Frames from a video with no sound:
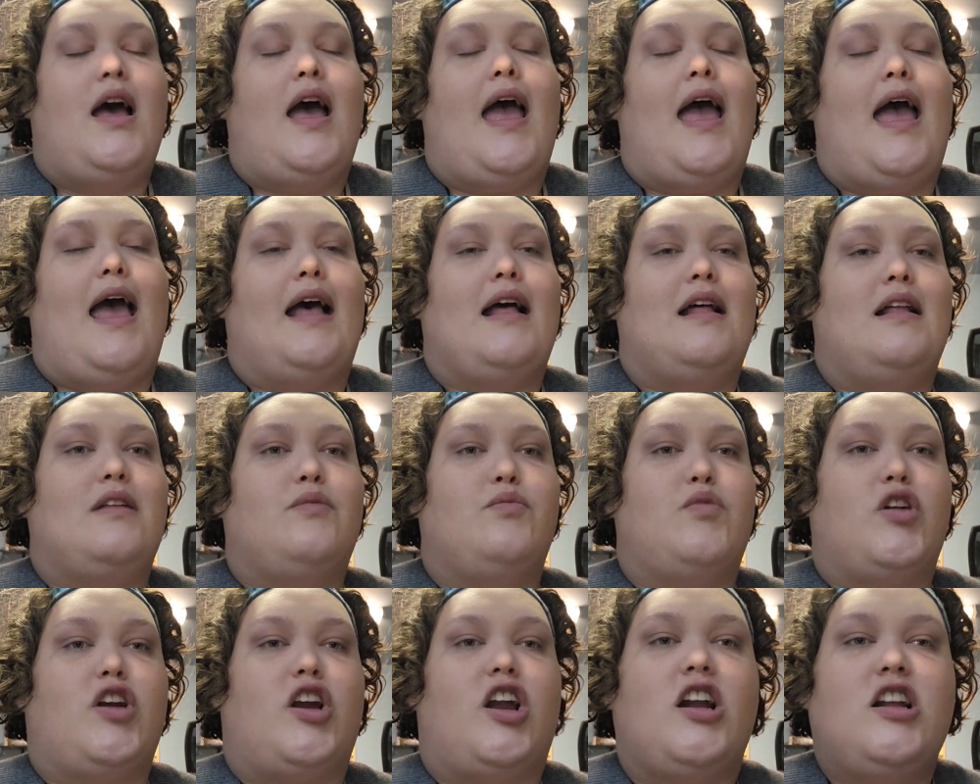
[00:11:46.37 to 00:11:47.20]
And
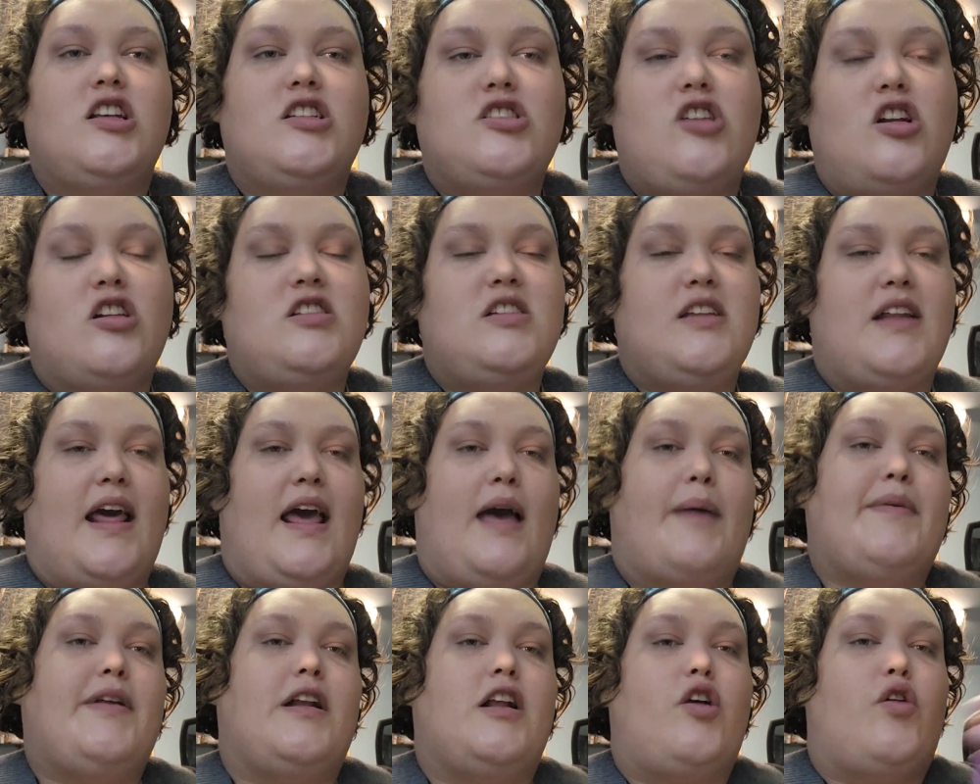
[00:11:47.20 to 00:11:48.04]
we're going to start today.
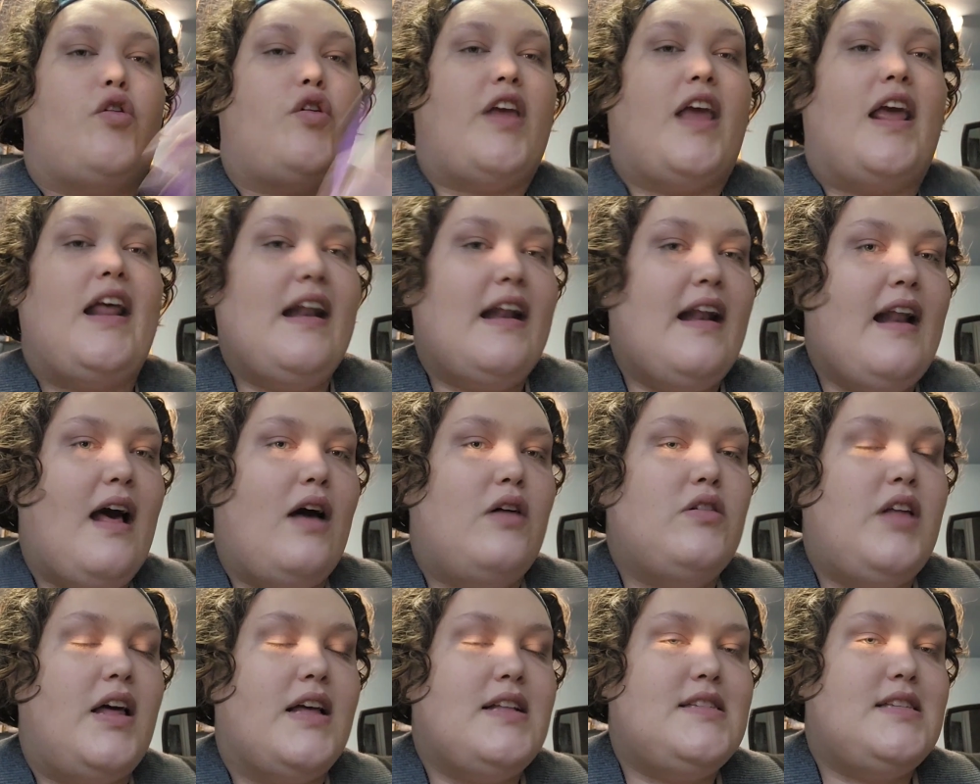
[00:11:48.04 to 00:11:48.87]
I'm going to create an
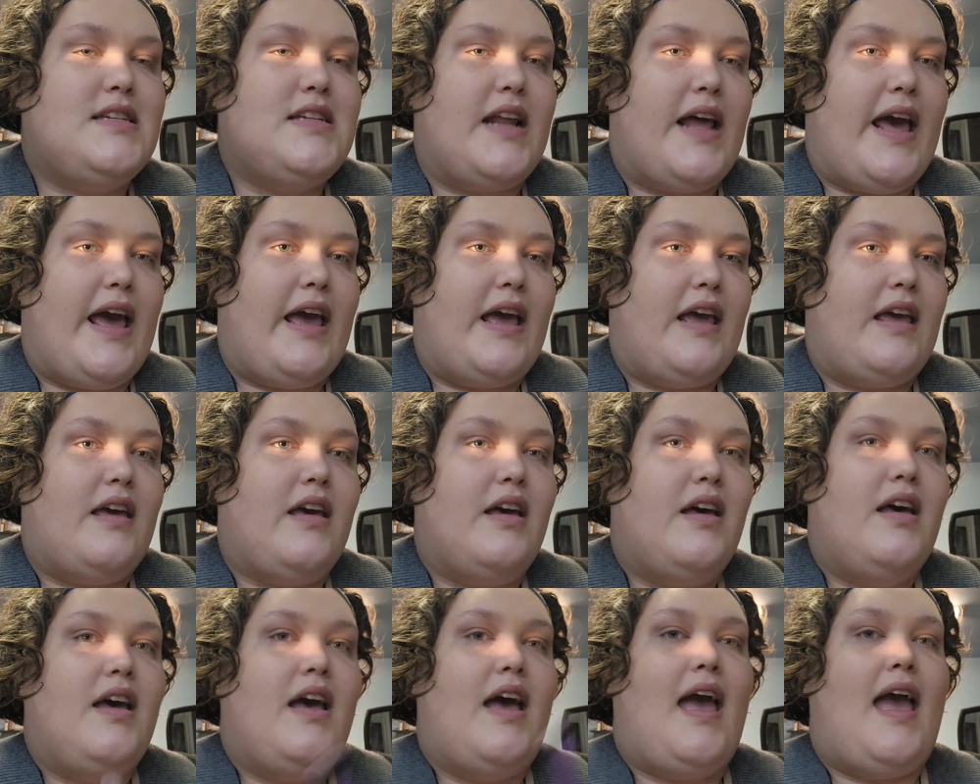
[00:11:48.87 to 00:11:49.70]
outline today,
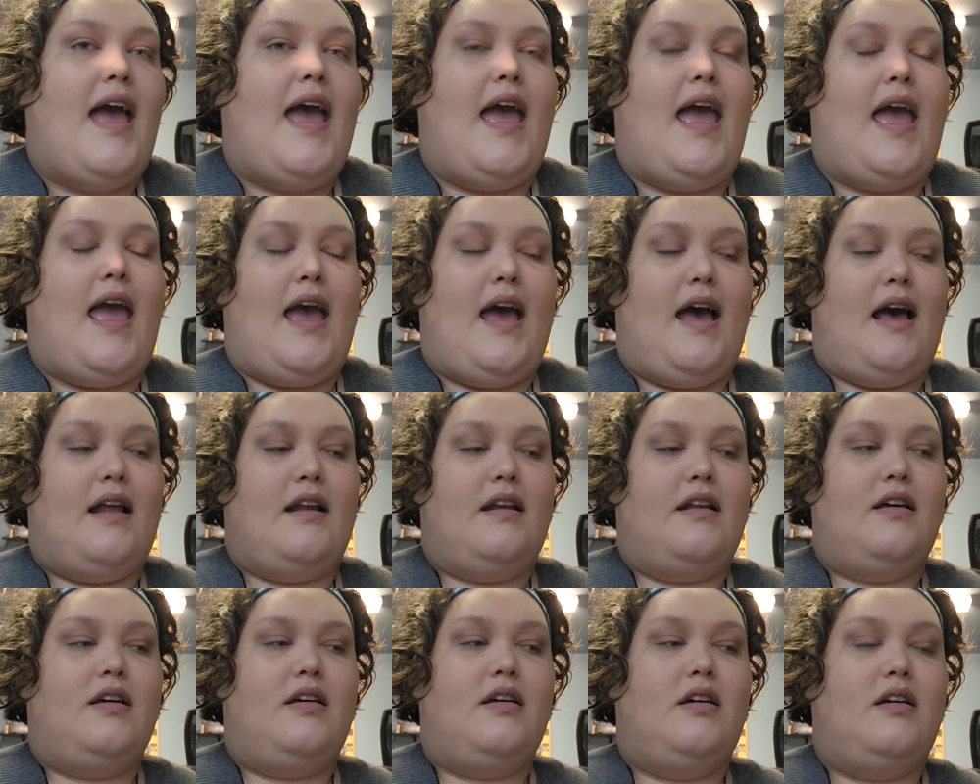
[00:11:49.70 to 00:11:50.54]

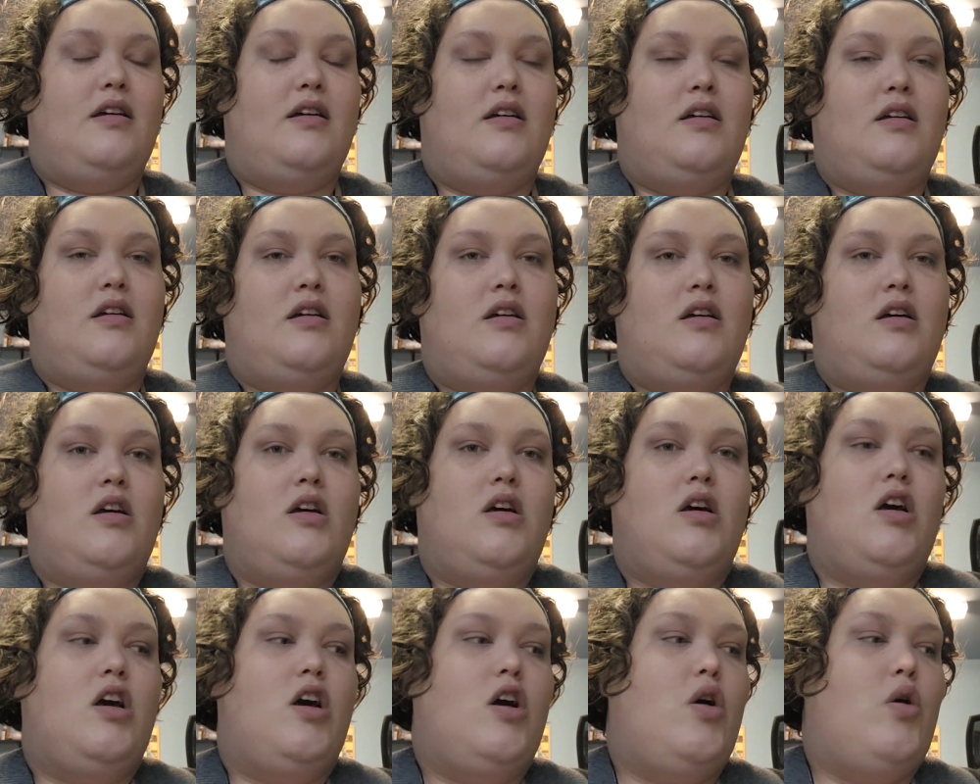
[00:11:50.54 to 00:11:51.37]
and
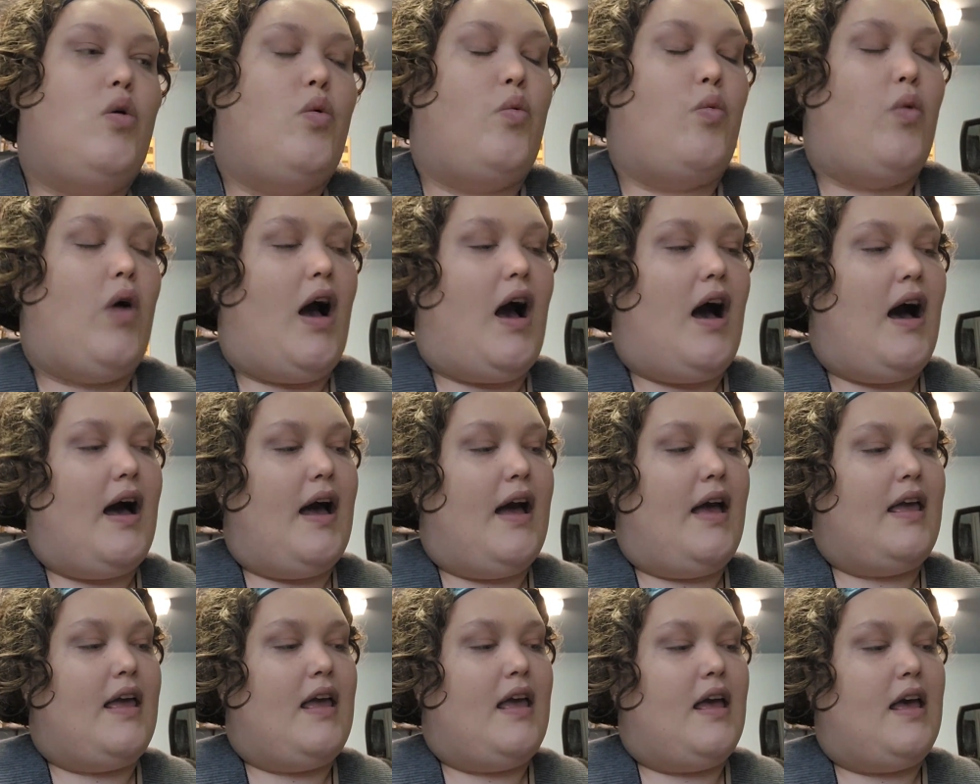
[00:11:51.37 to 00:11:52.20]

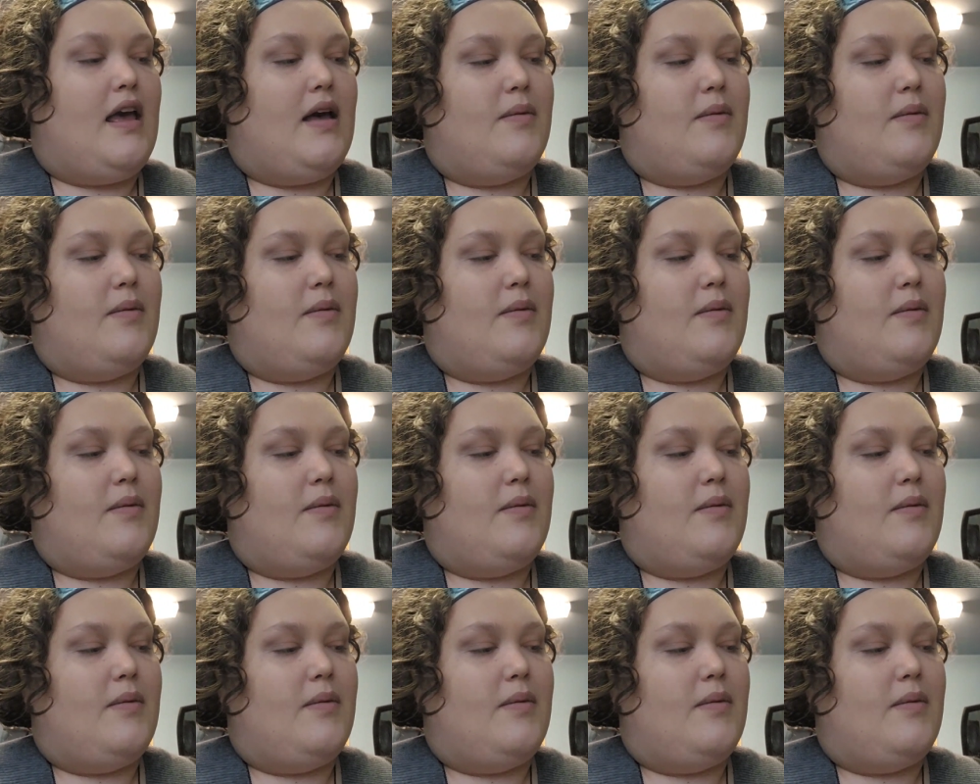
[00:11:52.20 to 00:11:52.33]
I